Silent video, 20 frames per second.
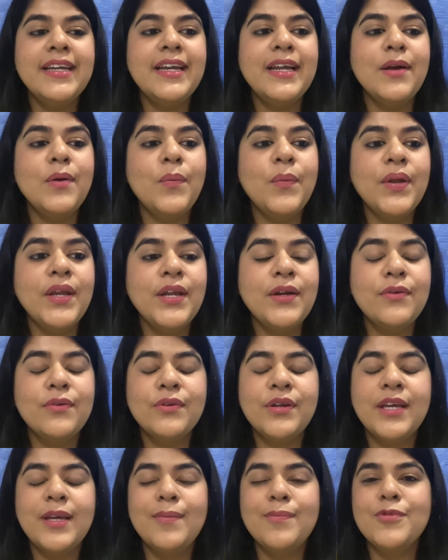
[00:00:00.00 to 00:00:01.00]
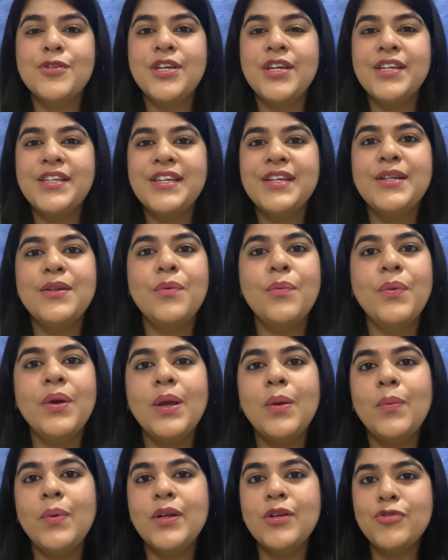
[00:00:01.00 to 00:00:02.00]
Like we need to keep changing the
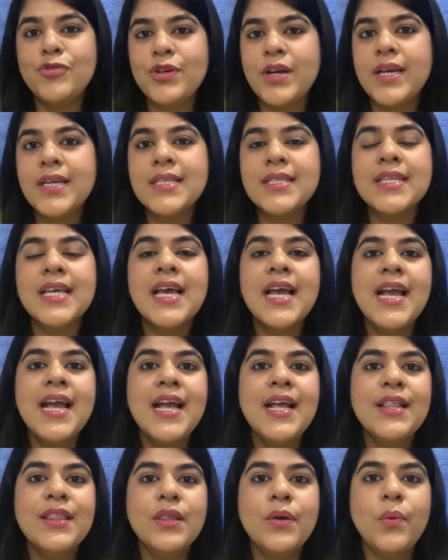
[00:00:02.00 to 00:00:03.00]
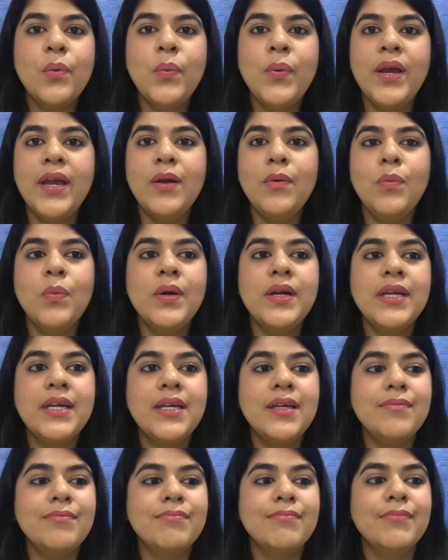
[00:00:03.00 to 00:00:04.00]
way we dress, the way
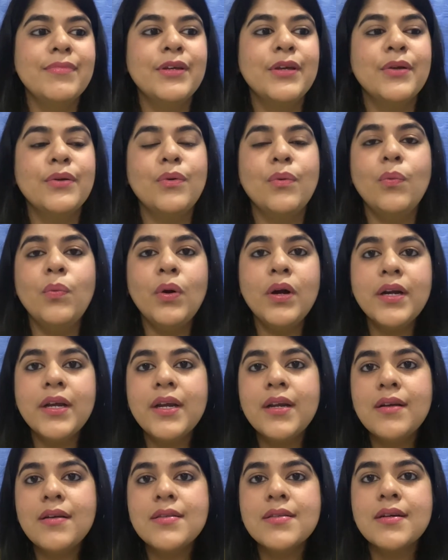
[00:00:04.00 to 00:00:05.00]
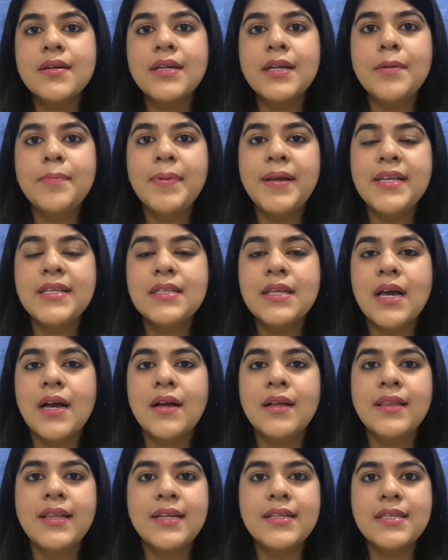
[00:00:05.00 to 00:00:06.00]
we work in a certain place.
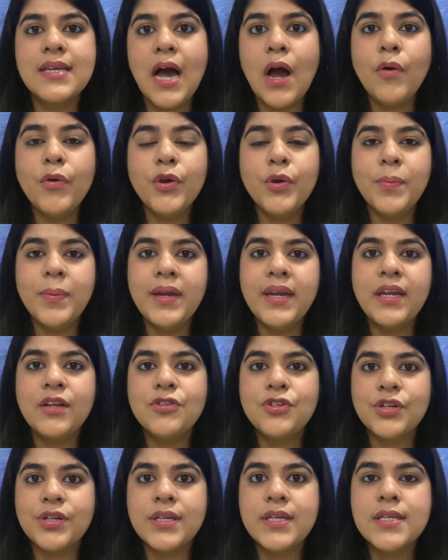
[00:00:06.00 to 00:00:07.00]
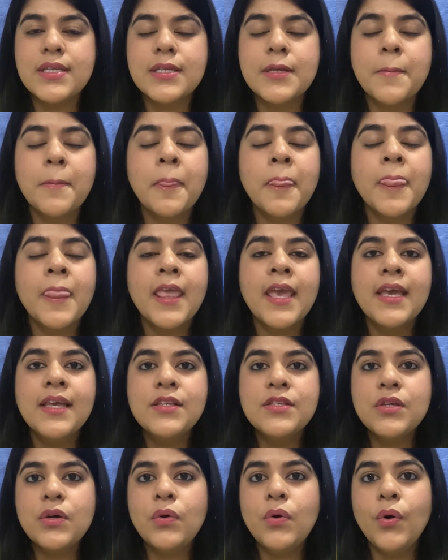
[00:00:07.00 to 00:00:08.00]
That's how human nature is.
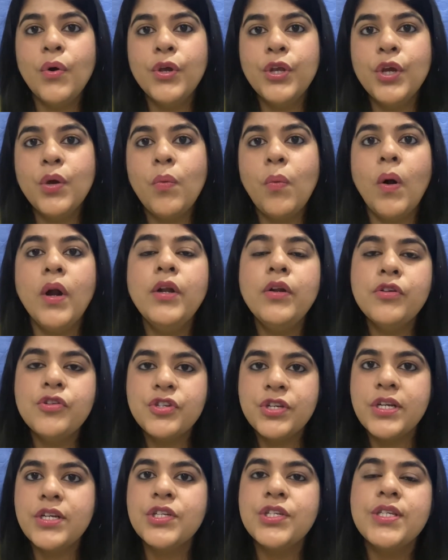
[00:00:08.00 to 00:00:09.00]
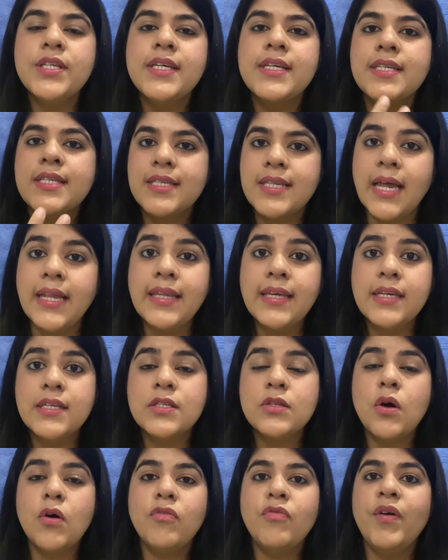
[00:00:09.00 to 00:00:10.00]
So you want to change the aesthetics
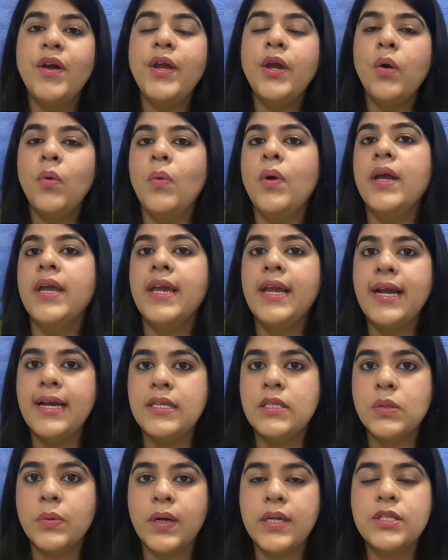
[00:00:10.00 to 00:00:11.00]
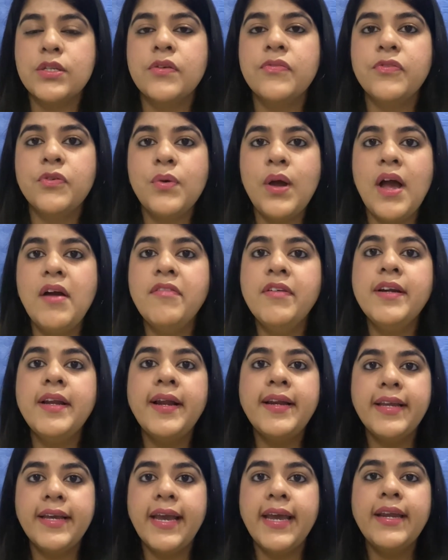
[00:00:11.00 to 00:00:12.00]
of where you're working as well. So if you have a
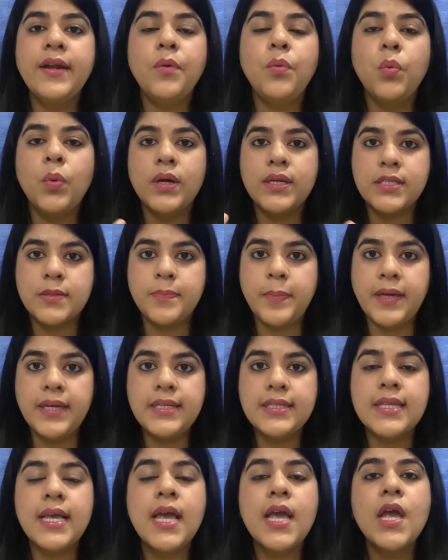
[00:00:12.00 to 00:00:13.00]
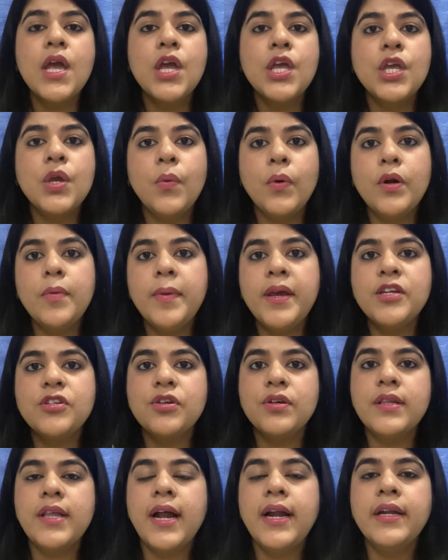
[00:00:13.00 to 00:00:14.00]
dedicated workspace, you want to make
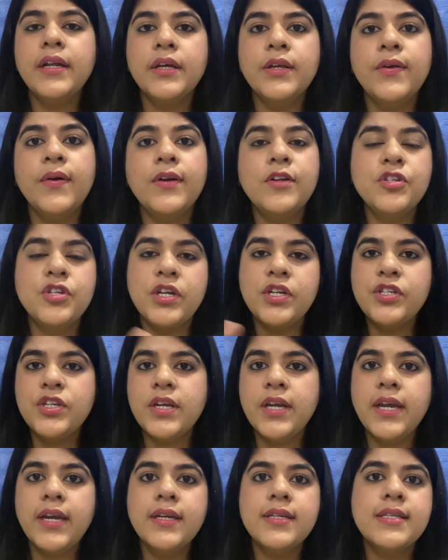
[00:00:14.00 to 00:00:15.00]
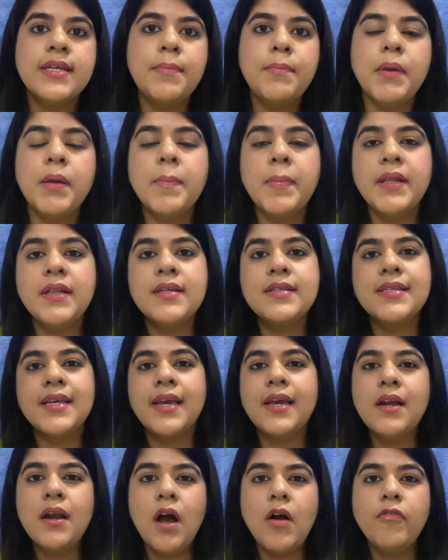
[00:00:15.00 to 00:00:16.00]
sure that you're changing it. Say maybe in the
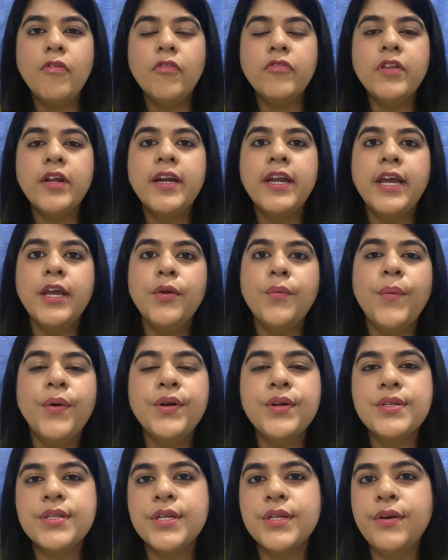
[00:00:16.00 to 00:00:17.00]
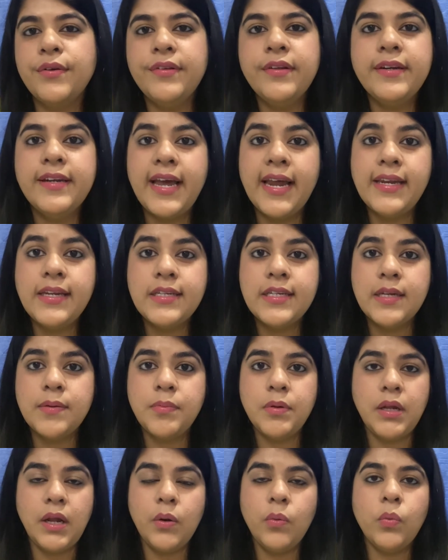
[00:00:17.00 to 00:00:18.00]
second half of the day, you want to sit on a dining
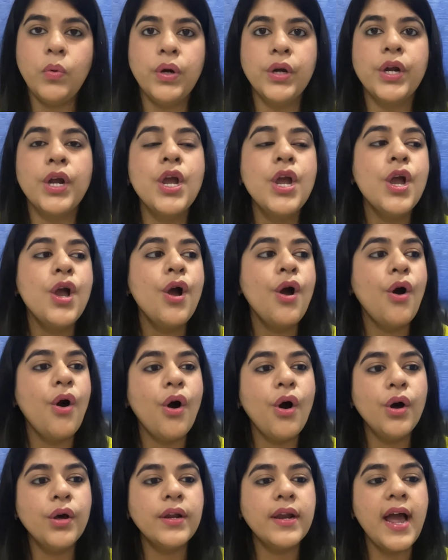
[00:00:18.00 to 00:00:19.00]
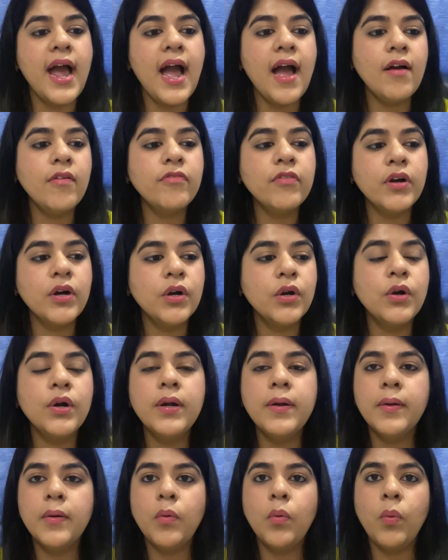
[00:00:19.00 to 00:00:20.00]
table and work, or have a
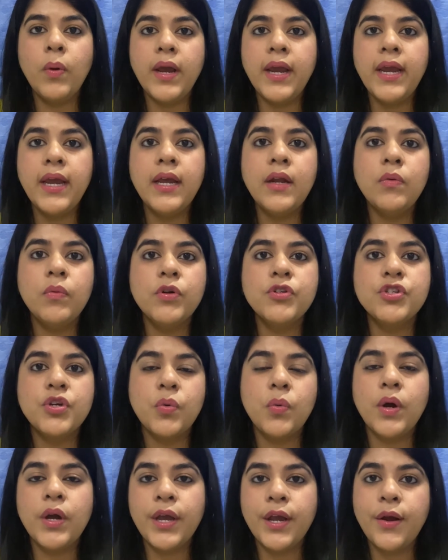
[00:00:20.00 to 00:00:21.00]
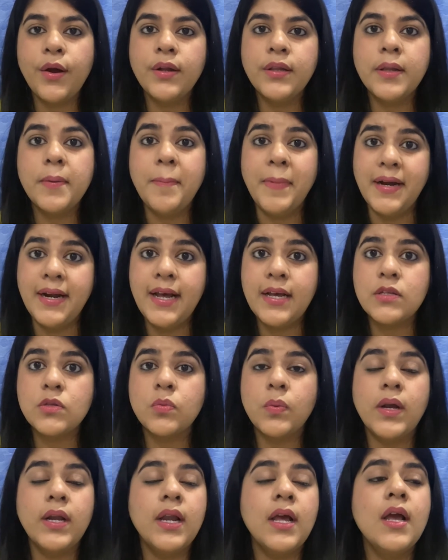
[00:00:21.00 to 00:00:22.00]
good way in which you're working on the bed as
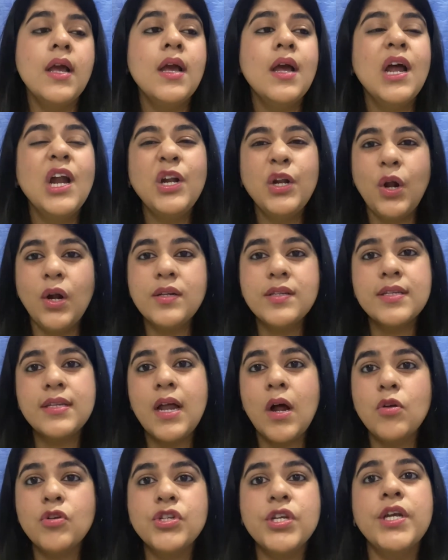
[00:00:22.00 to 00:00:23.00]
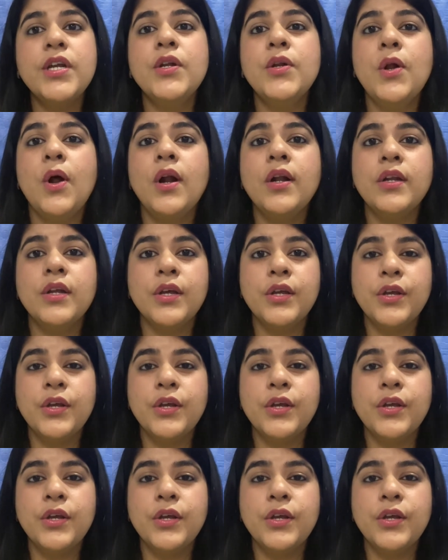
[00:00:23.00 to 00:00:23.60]
well, not slouching, not